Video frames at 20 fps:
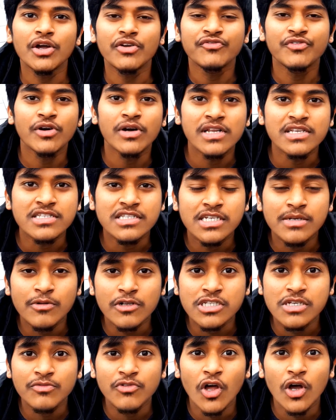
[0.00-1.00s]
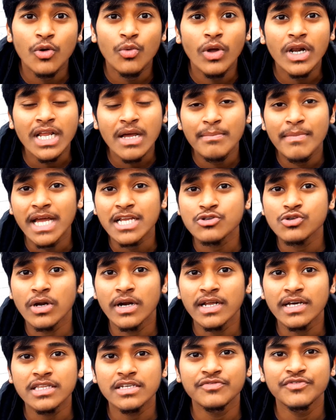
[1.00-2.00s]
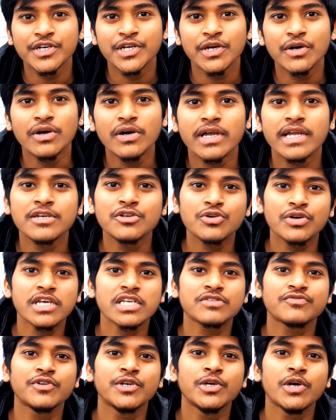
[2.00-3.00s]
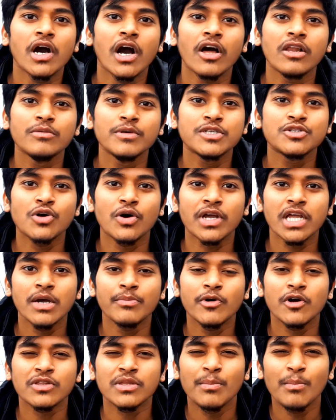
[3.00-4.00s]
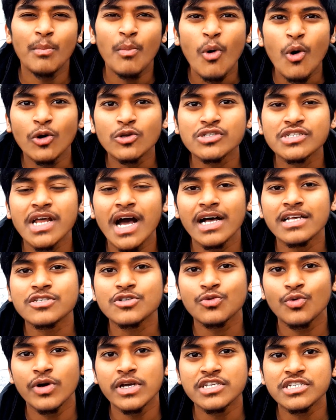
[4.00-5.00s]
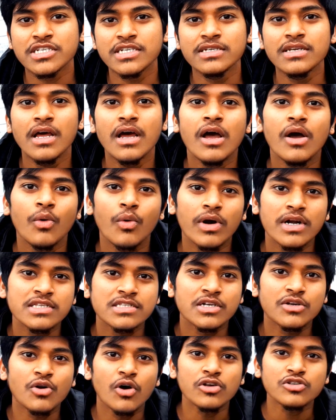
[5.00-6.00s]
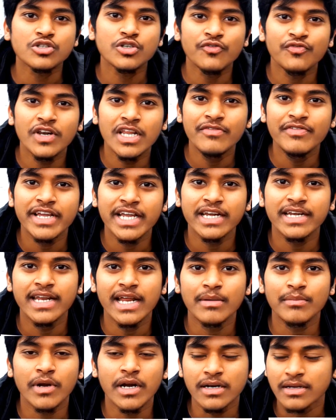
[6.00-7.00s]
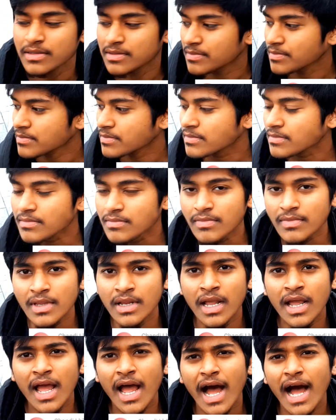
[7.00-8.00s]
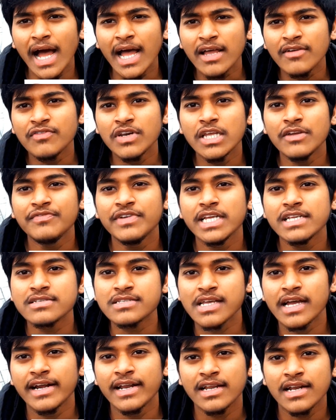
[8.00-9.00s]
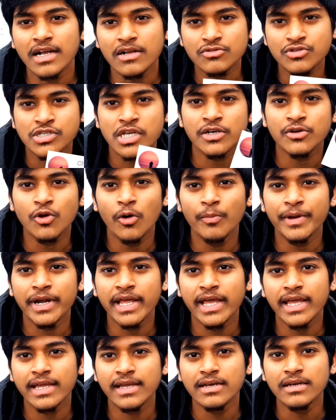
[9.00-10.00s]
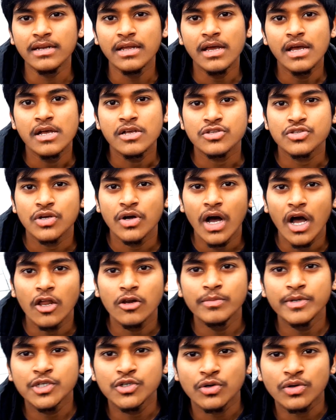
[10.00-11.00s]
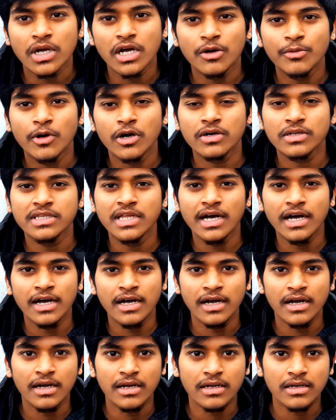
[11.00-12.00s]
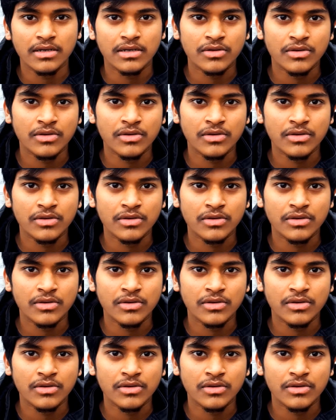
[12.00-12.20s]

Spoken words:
everyone, it's Triple J Vlog. Welcome back to another video. In today's video, I'll be talking about the most asked question: what is the cost of living in Denmark? I have lived inside and outside Copenhagen, so I'll be talking about the